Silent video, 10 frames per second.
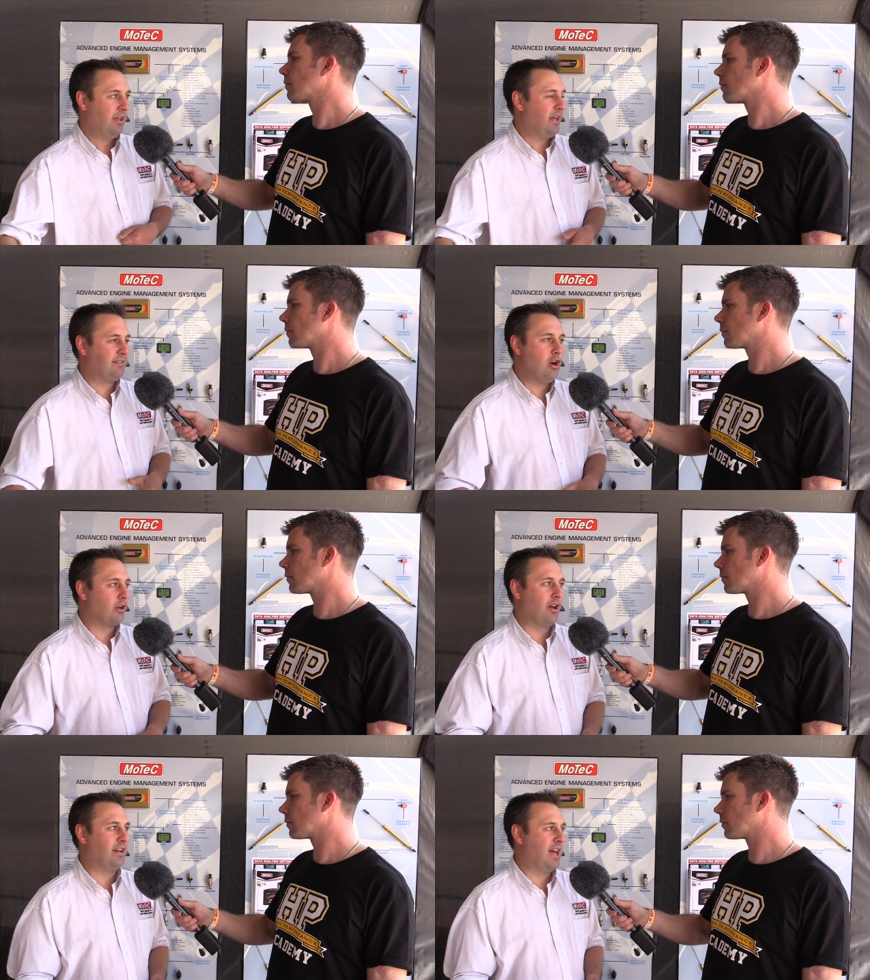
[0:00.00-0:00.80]
Speaker 1: It's
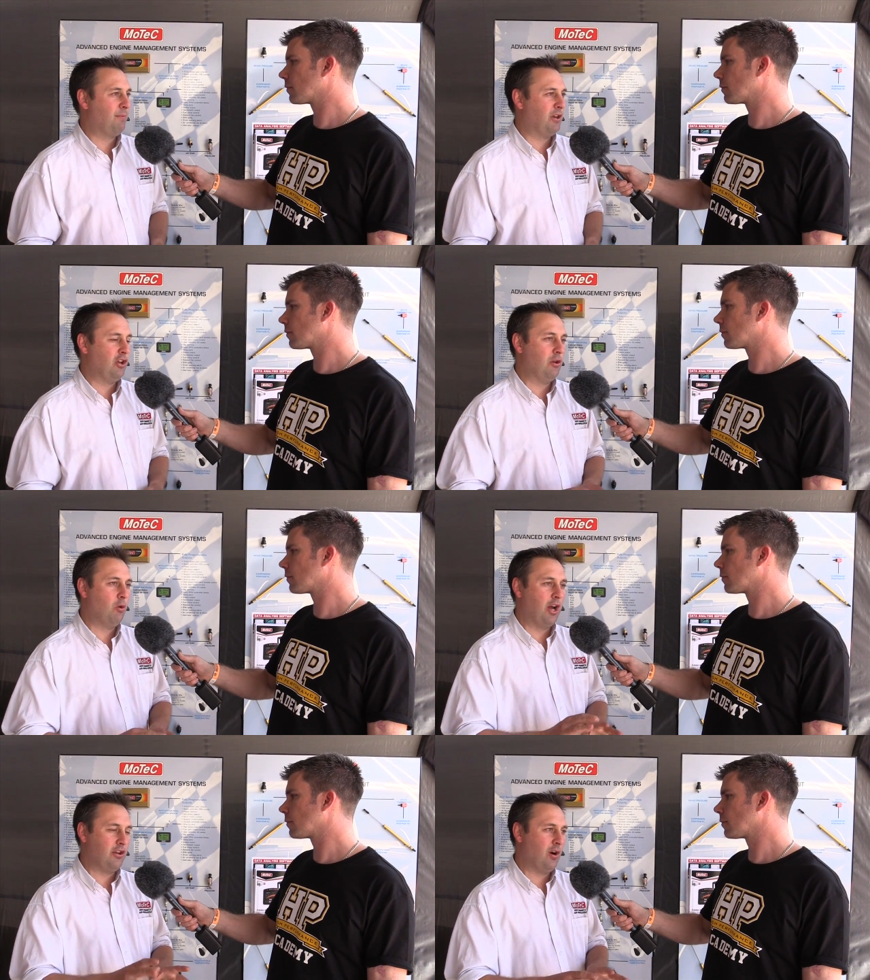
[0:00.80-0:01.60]
not going to happen. You
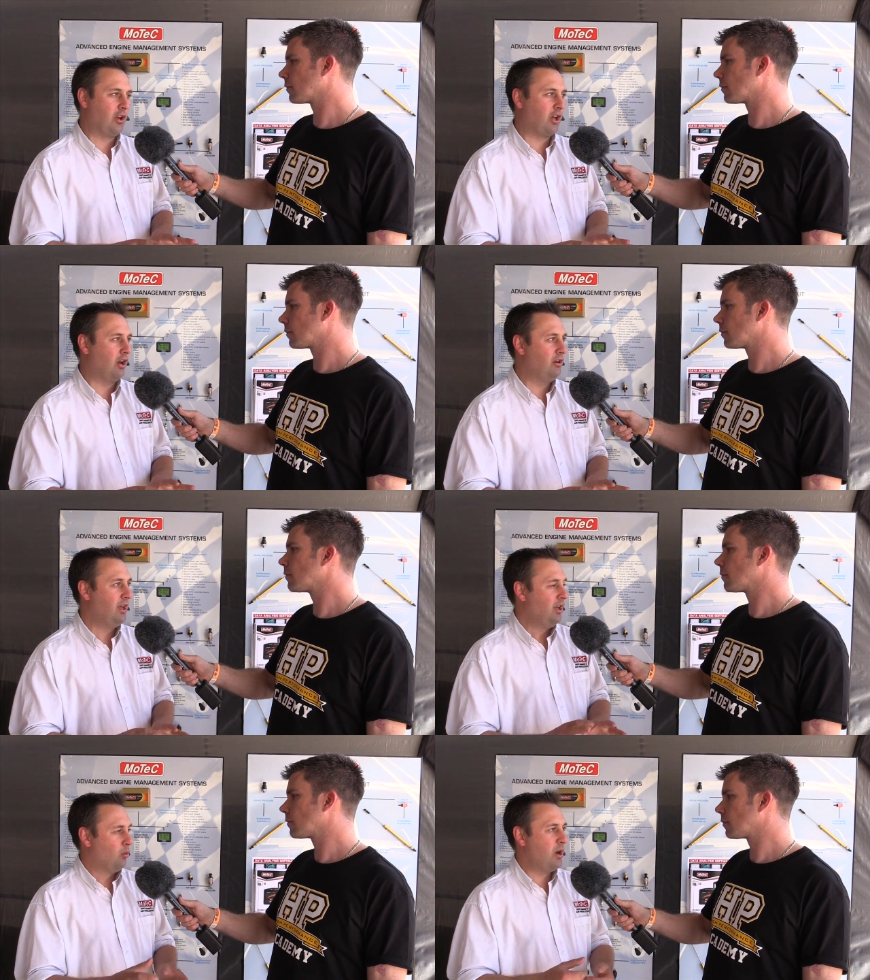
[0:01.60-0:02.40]
write your own code.
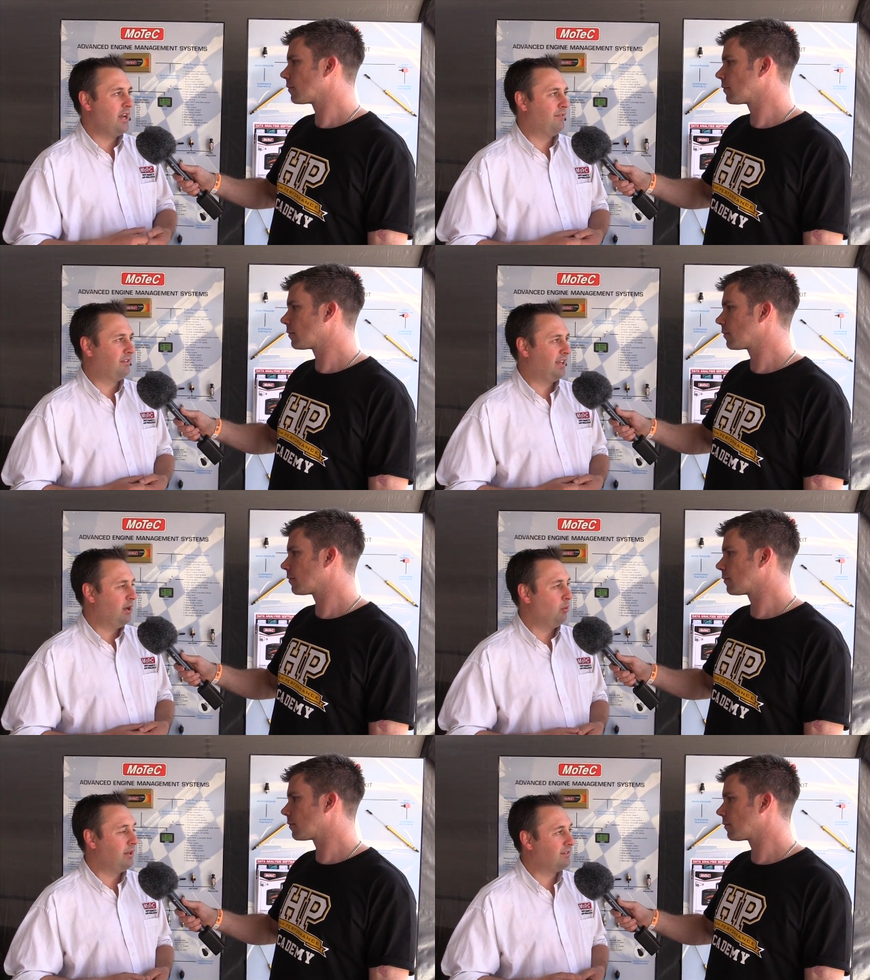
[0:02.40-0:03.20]
We never see
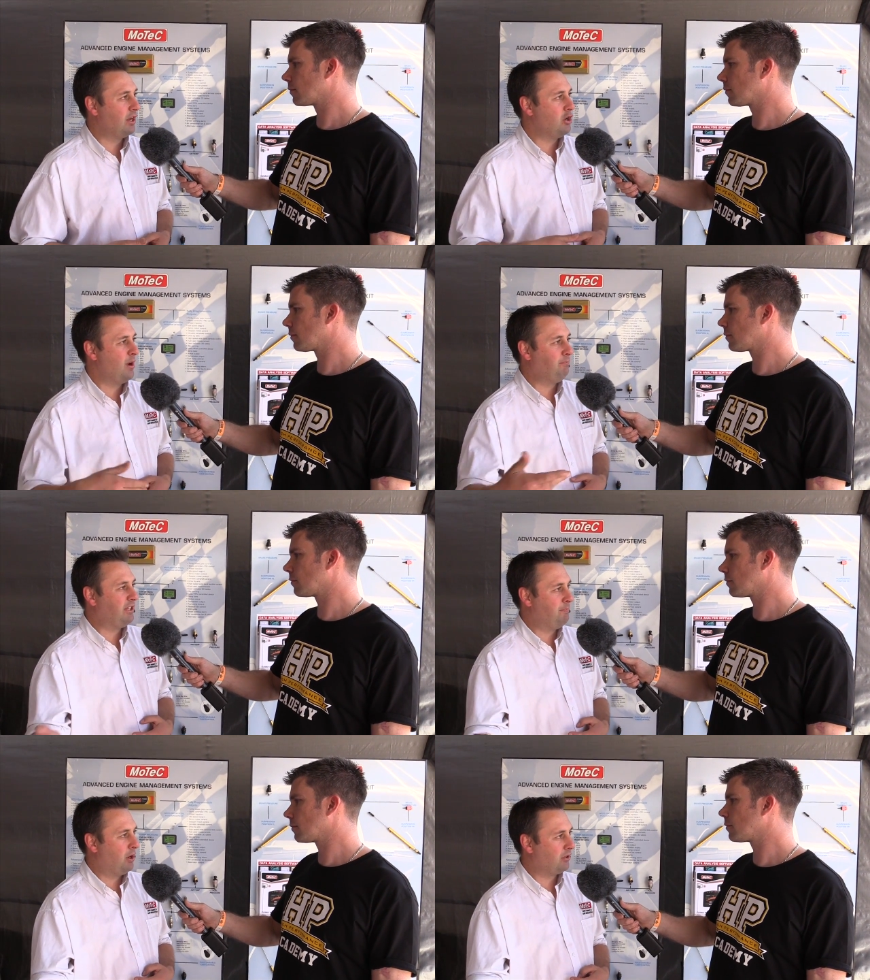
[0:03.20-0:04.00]
it. We sell you
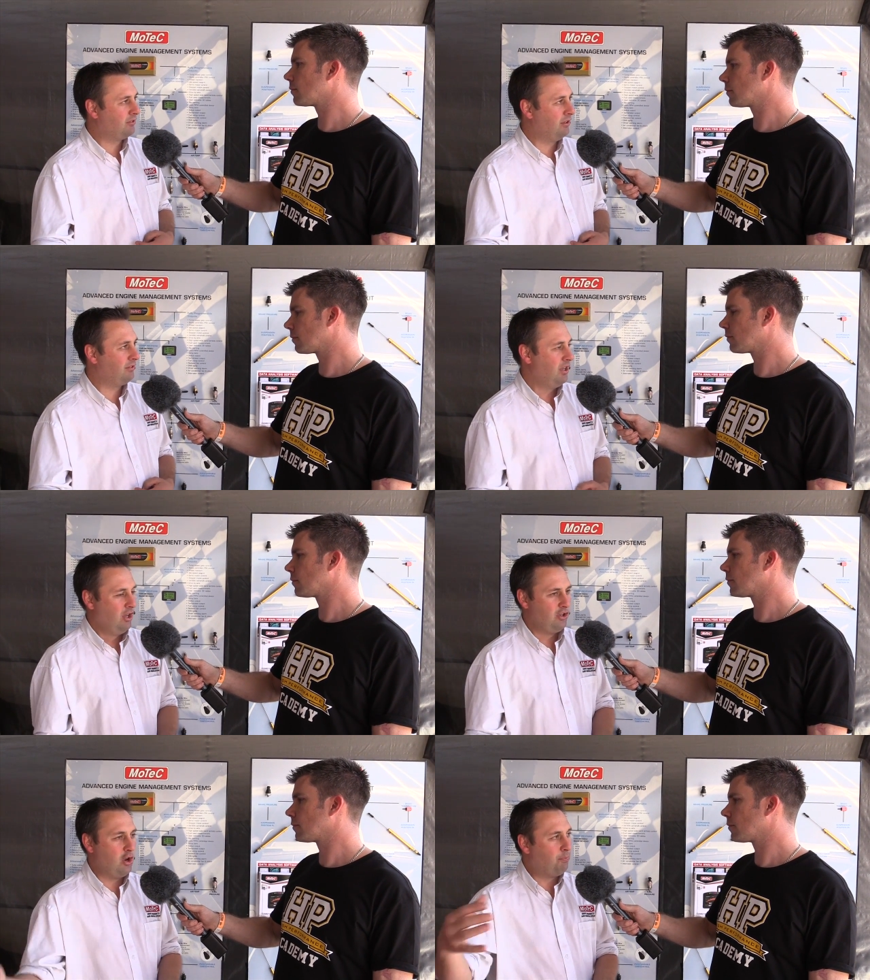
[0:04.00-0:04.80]
empty boxes.
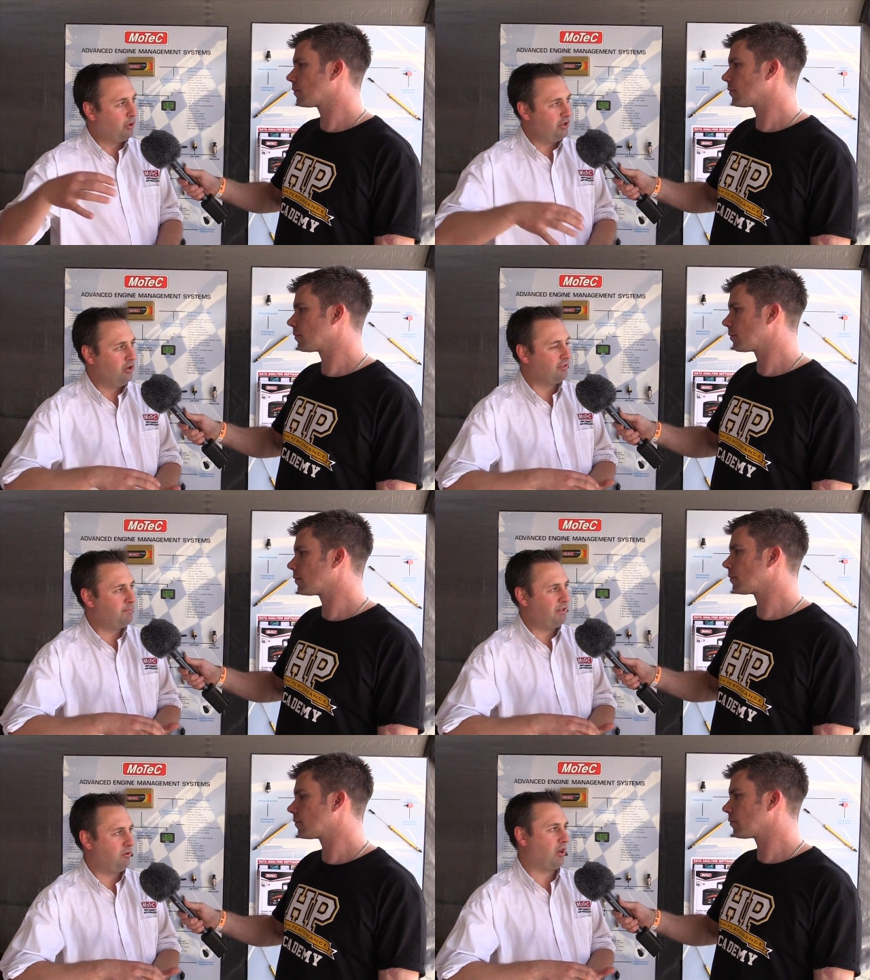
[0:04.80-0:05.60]
You put your
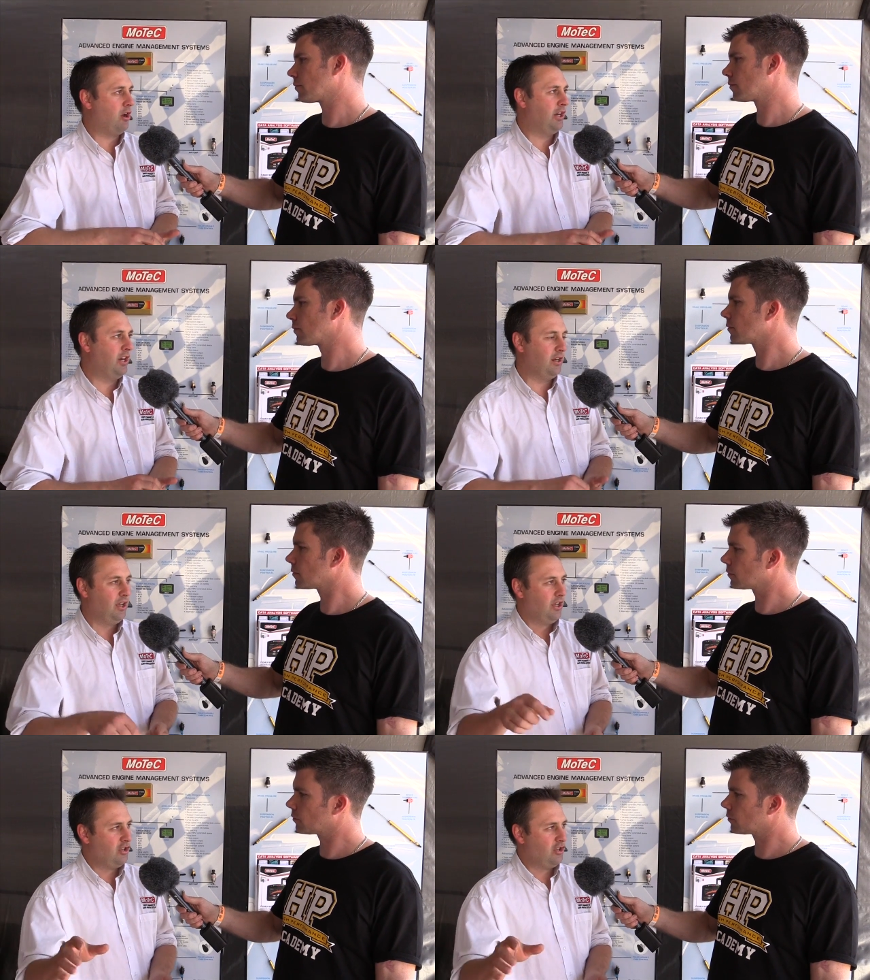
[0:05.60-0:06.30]
special code in it.